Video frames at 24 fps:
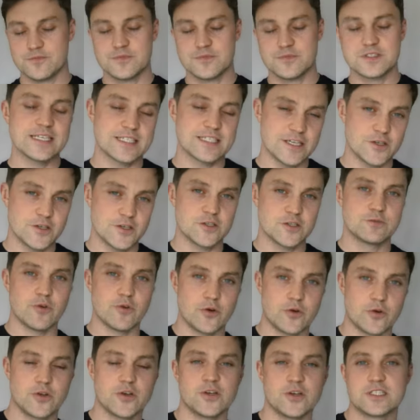solicitors,
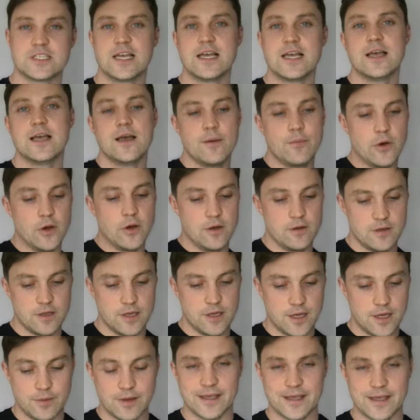brokers, but
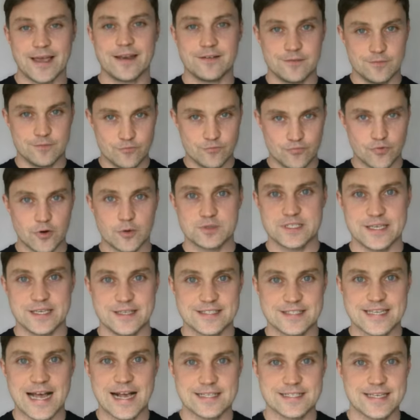again,
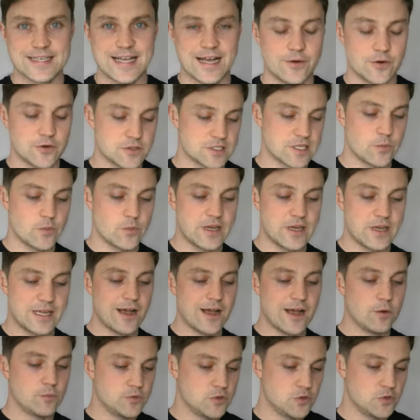property tax accountants that we can
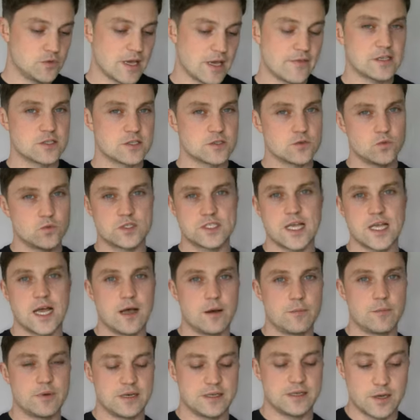help you get this all set
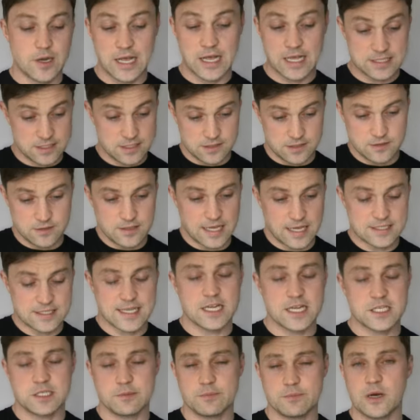up. And as that's
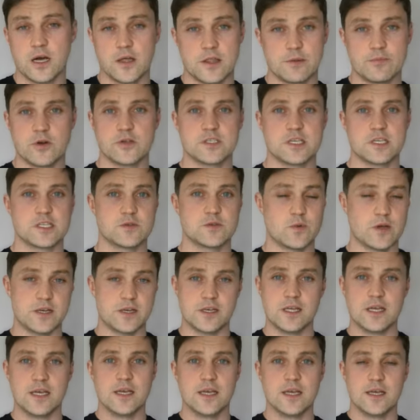actually part of the process,
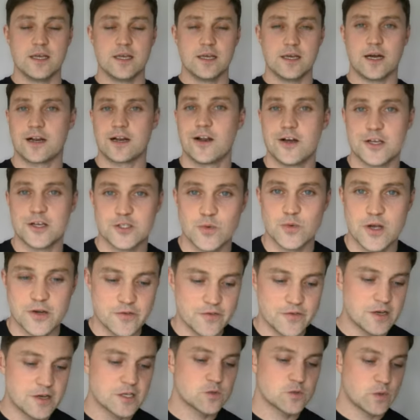when our clients
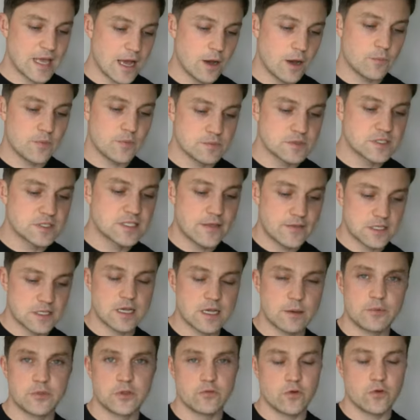work with us, we help them set
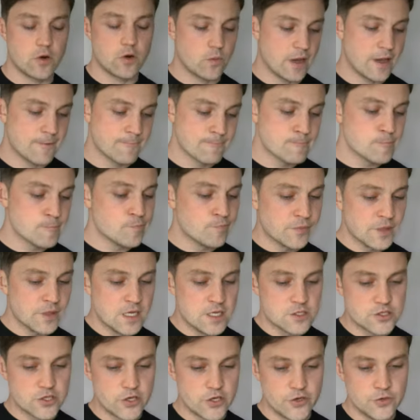this up in the right way.
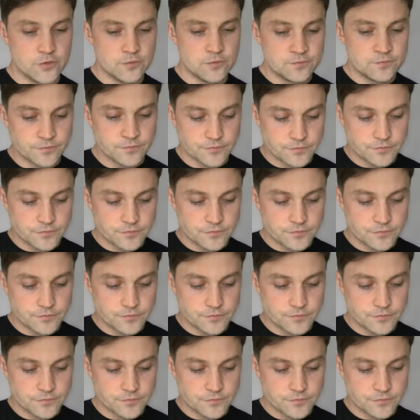So